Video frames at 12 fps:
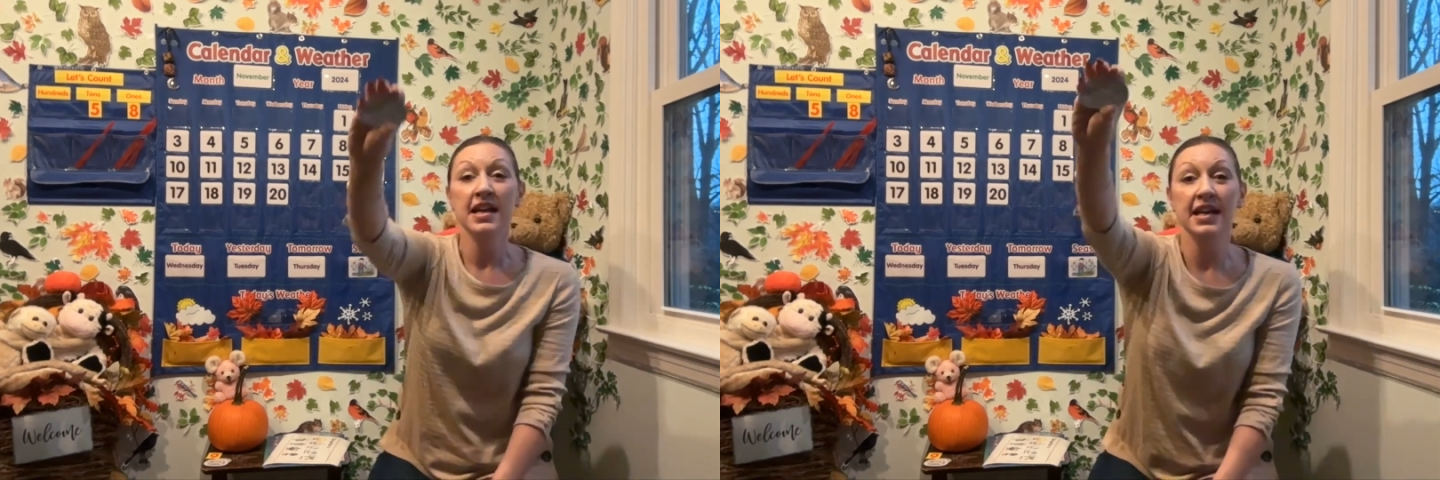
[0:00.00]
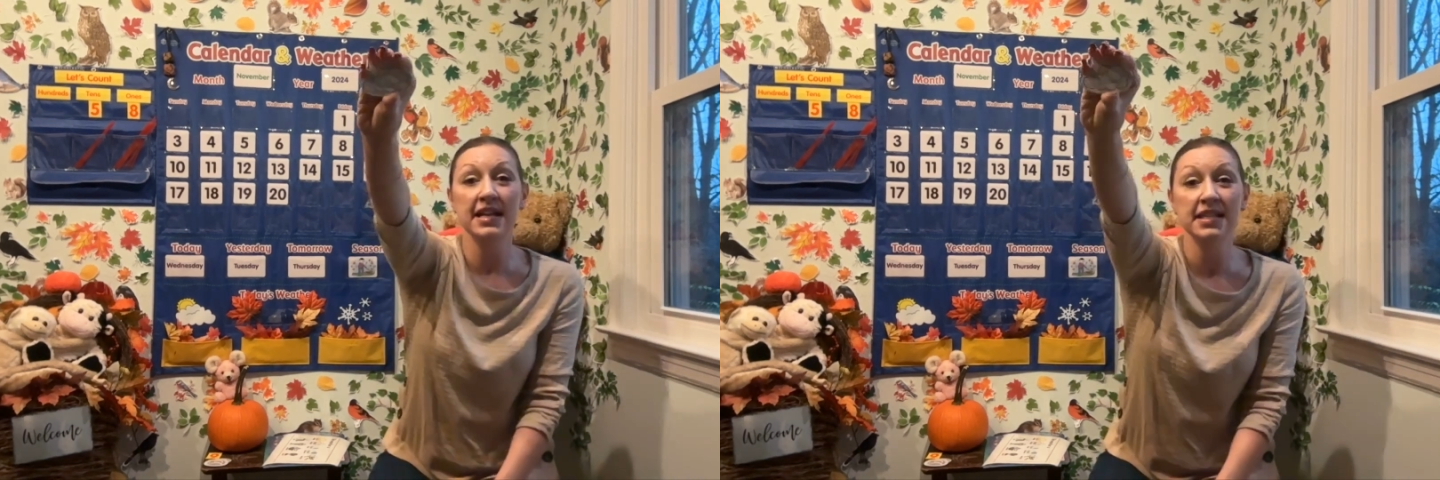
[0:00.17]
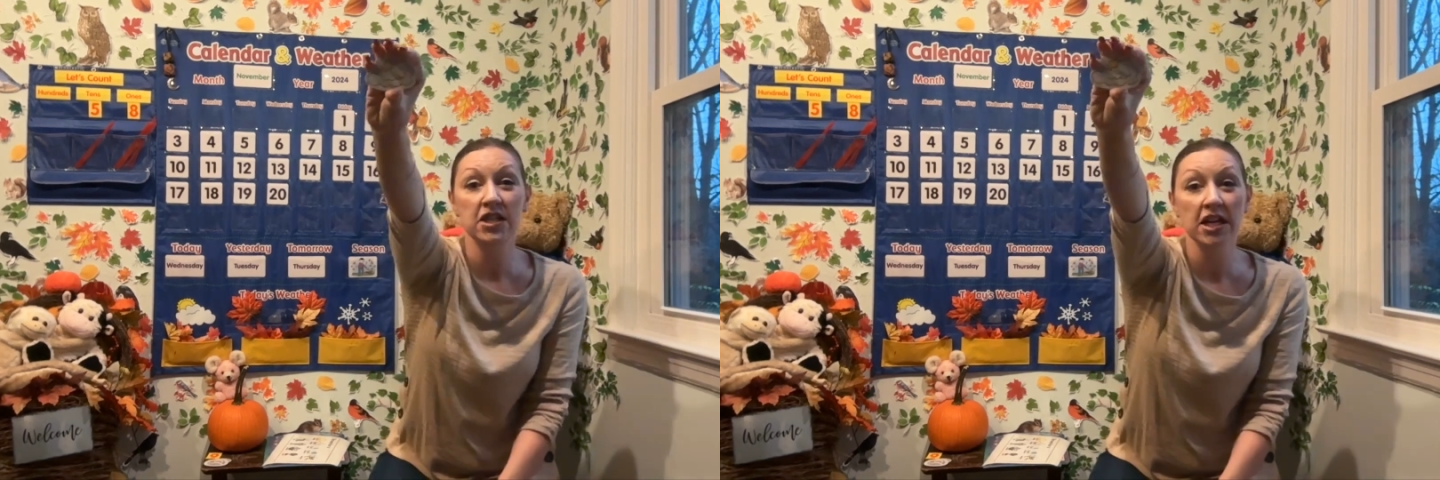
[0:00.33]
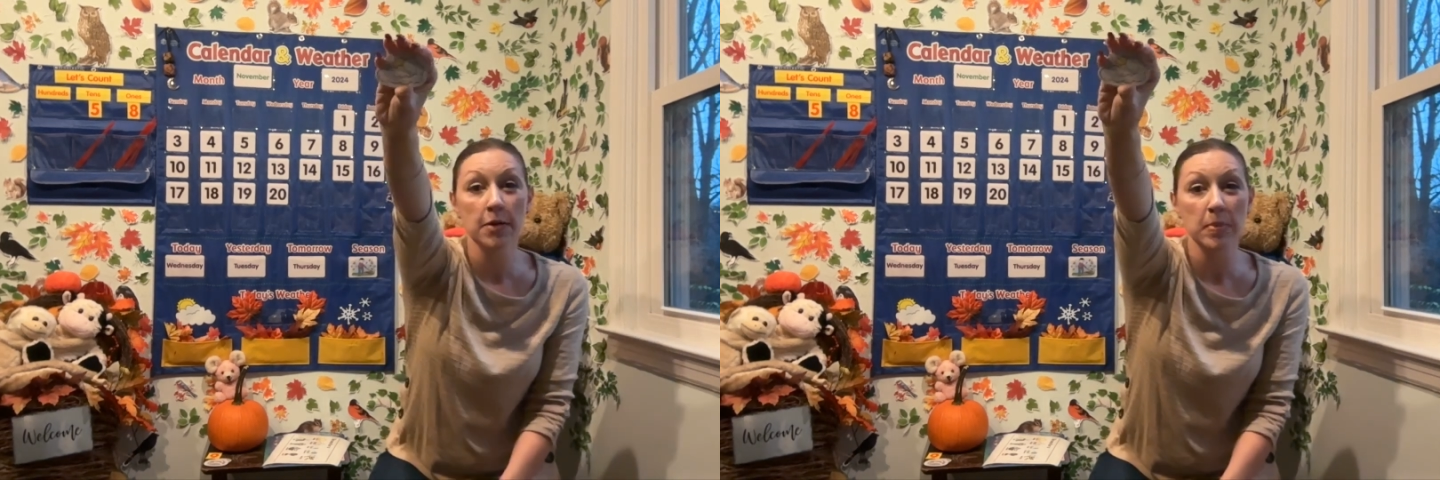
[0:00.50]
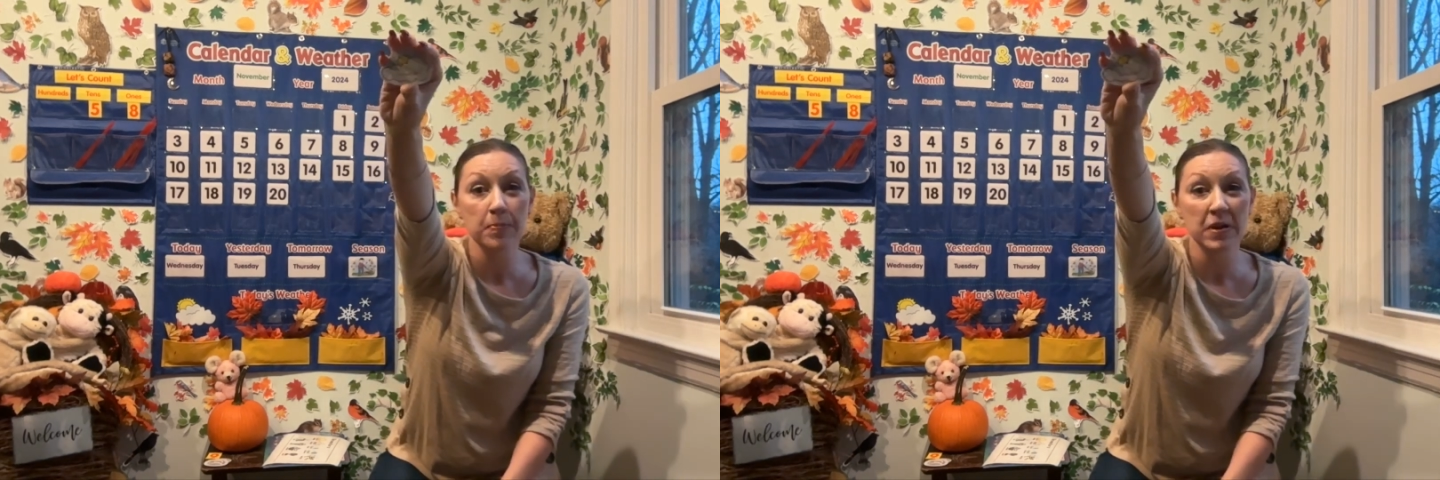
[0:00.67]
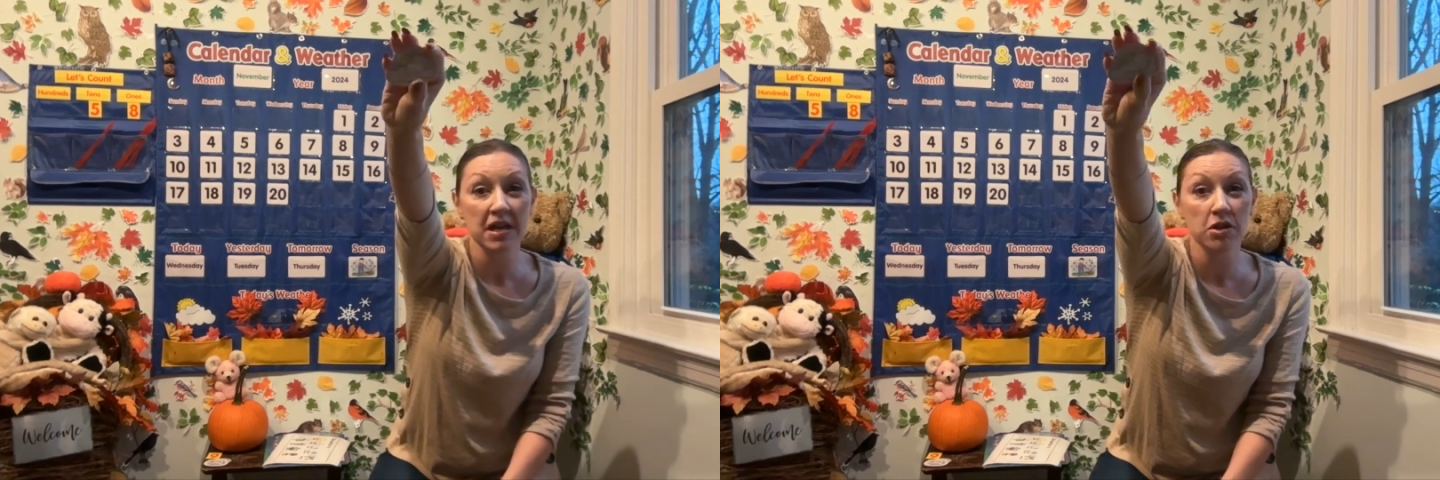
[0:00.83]
is going to
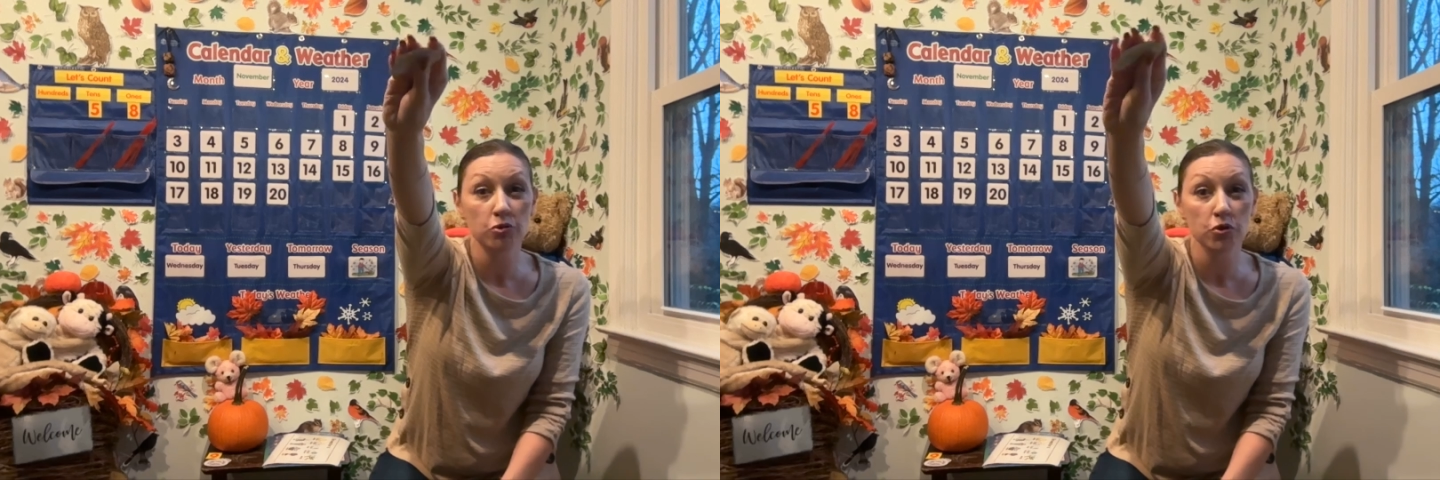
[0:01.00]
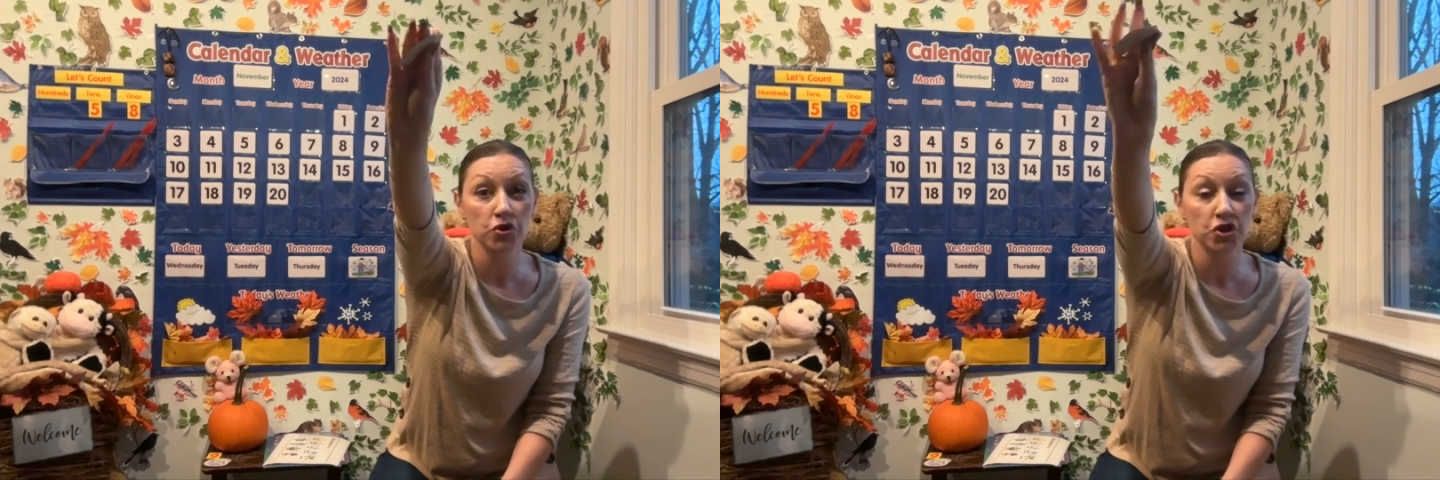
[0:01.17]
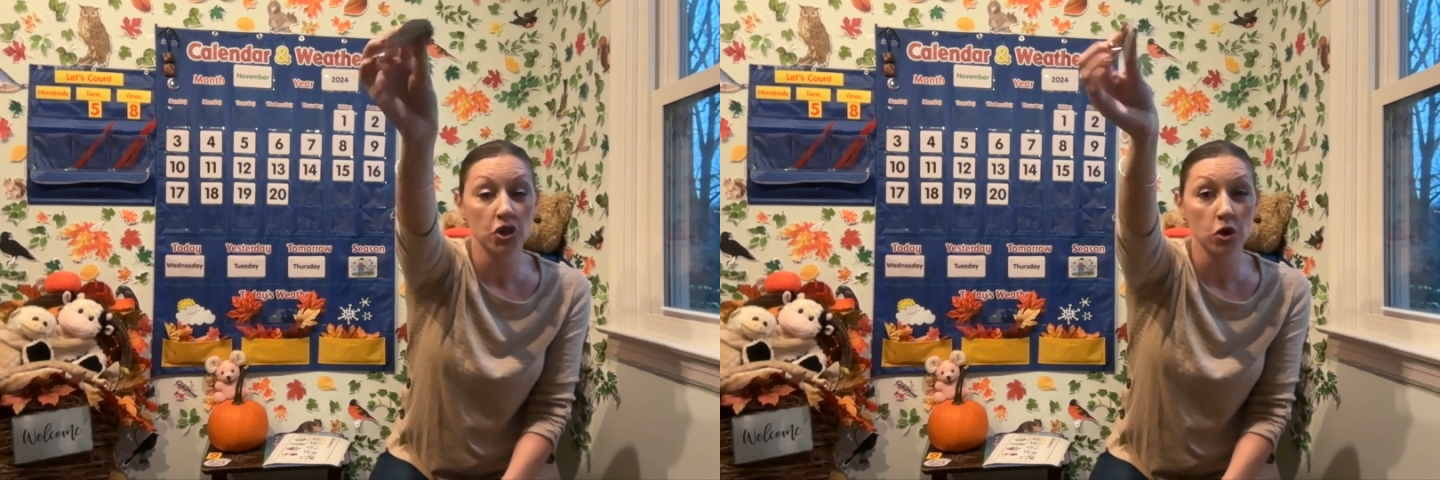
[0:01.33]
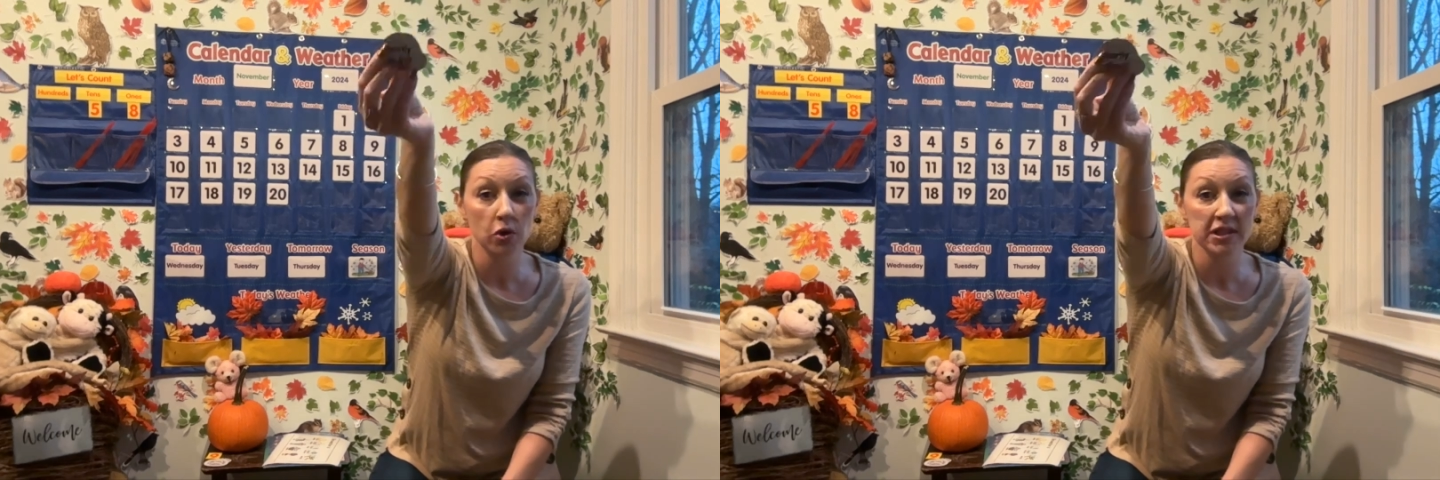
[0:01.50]
be peeking through soon.